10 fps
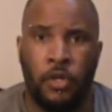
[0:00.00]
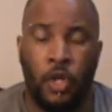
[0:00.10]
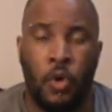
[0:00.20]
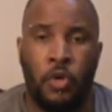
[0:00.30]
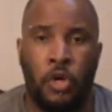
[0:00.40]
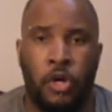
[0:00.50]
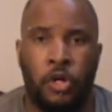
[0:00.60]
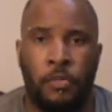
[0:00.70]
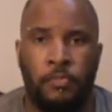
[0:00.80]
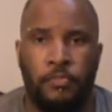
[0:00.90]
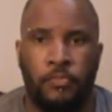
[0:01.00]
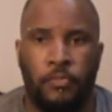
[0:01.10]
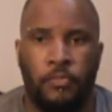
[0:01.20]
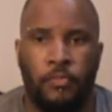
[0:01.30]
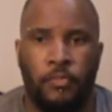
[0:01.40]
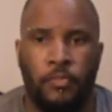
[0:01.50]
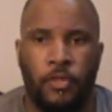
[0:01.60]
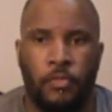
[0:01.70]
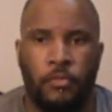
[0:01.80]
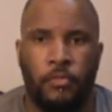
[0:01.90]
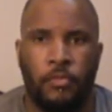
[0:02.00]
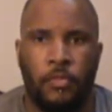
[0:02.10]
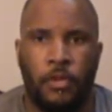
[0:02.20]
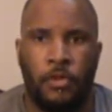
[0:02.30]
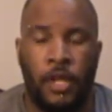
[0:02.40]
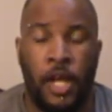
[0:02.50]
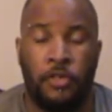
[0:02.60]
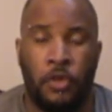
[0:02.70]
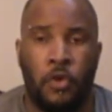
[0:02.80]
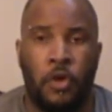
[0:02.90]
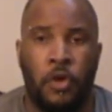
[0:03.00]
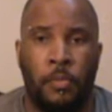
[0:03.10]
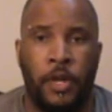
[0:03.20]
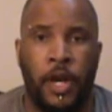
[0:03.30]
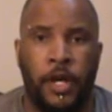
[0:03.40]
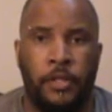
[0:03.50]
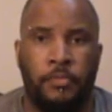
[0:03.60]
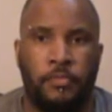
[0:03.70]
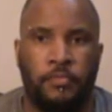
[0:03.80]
a low carb / no carb diet.